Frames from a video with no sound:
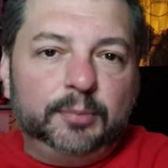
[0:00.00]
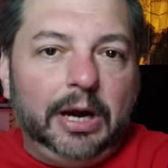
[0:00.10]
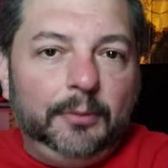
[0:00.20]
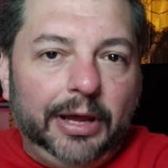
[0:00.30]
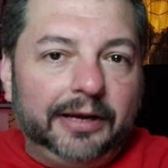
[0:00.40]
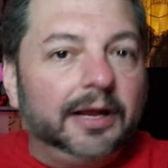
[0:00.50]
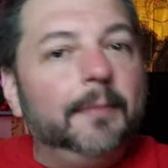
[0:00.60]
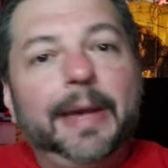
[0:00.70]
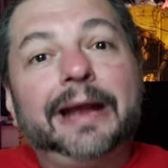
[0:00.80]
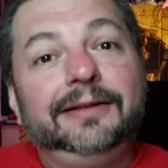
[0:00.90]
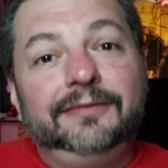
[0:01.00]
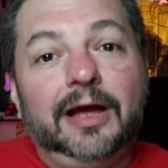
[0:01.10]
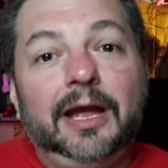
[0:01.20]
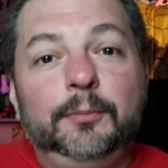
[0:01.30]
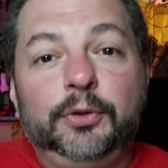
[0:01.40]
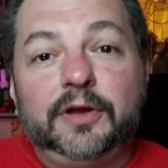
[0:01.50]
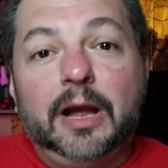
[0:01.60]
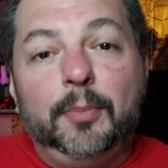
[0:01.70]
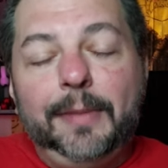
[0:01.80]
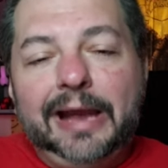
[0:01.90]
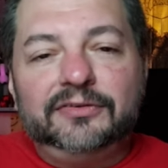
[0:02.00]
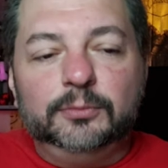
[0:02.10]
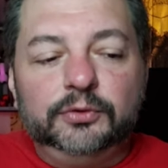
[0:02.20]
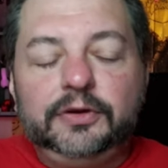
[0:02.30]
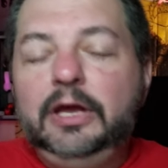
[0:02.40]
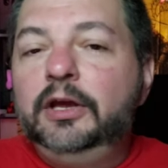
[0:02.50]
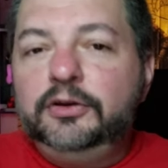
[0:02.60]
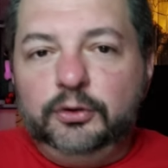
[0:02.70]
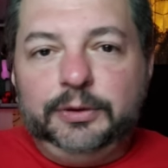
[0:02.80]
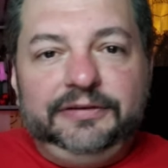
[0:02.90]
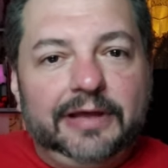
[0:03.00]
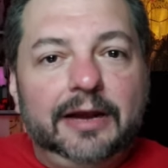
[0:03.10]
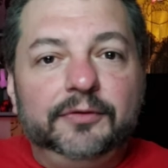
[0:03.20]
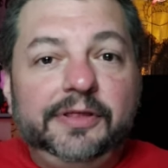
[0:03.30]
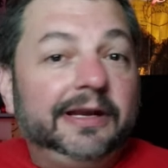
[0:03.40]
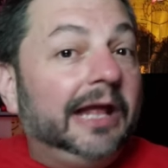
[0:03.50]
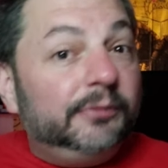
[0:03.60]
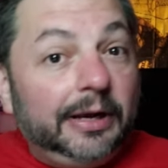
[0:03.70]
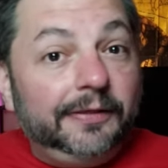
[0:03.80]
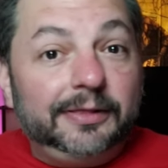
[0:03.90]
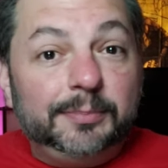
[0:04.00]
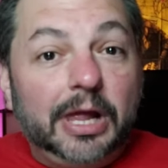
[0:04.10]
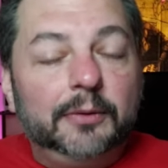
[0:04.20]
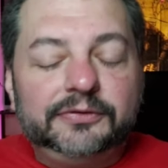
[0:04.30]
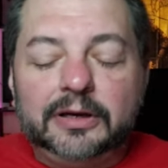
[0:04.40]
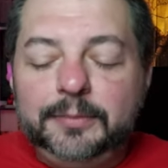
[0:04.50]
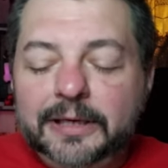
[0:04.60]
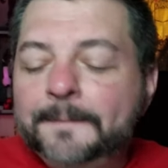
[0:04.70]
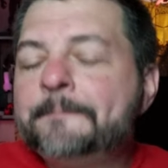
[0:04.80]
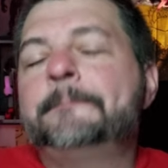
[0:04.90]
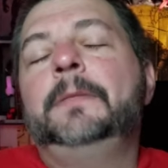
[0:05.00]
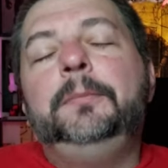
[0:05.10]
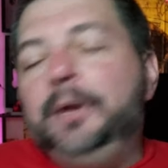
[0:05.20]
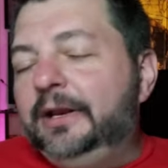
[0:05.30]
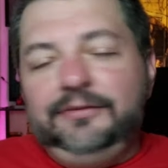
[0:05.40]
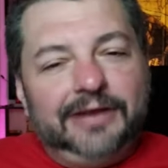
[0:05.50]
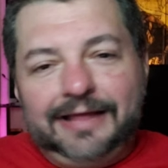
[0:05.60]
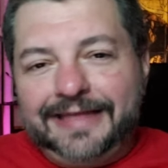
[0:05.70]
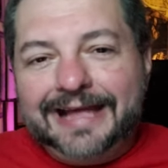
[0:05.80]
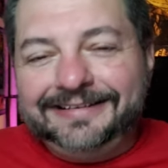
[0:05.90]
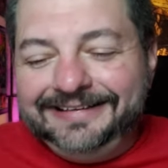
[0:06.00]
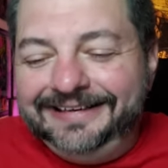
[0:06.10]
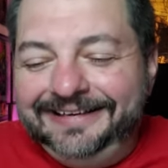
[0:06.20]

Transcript: Primal had to come back in time with a couple Maximals to reset everything. That's what I thought the plot was going to be. But it is not that.